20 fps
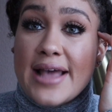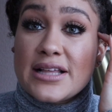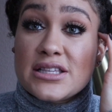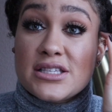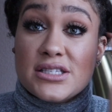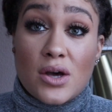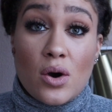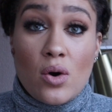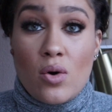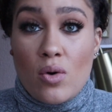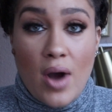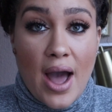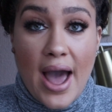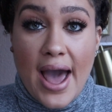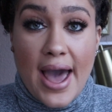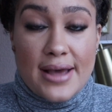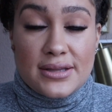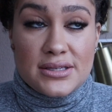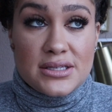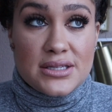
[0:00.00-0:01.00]
so
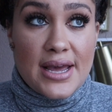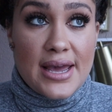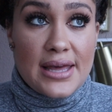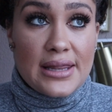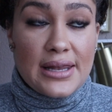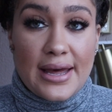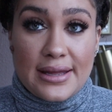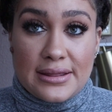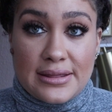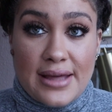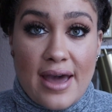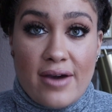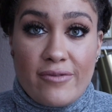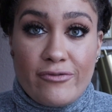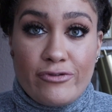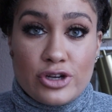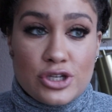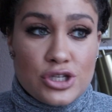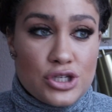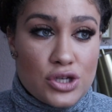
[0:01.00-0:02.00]
I stayed like that
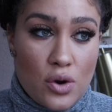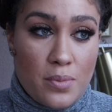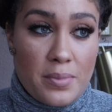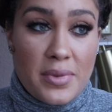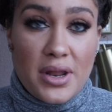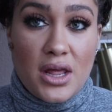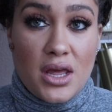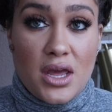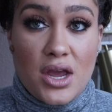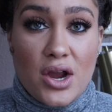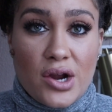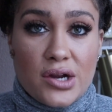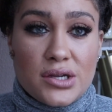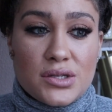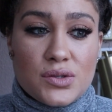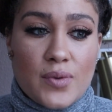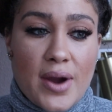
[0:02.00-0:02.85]
for so many years,